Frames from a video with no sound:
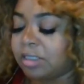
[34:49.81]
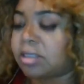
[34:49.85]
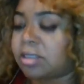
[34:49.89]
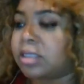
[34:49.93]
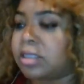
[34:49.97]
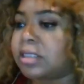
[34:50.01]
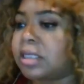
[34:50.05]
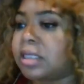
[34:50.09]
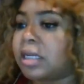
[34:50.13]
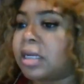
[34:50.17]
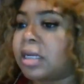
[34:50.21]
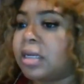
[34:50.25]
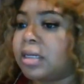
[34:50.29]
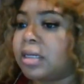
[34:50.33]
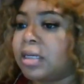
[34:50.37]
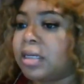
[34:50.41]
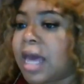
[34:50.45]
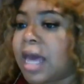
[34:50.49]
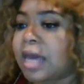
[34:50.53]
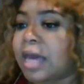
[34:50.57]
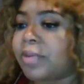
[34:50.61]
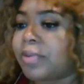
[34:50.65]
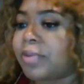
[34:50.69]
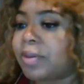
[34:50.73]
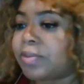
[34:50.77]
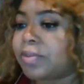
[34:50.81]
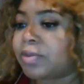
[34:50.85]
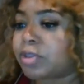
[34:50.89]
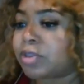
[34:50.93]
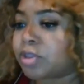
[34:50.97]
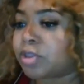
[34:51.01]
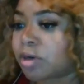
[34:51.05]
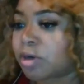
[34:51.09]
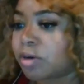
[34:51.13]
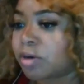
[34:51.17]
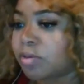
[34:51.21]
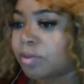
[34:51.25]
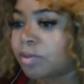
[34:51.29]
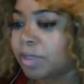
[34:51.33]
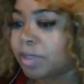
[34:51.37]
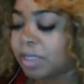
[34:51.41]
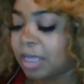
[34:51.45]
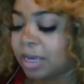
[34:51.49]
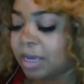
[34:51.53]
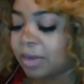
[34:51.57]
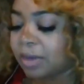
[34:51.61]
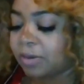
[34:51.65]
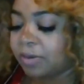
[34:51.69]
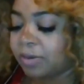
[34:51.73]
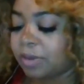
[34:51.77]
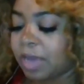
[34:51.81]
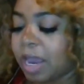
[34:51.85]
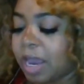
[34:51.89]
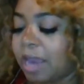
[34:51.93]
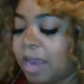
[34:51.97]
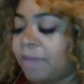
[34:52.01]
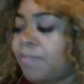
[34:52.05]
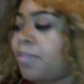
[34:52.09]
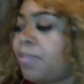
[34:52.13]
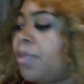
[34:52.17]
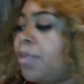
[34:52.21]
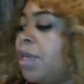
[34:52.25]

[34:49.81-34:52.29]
because a lot of people struggle with that. Okay.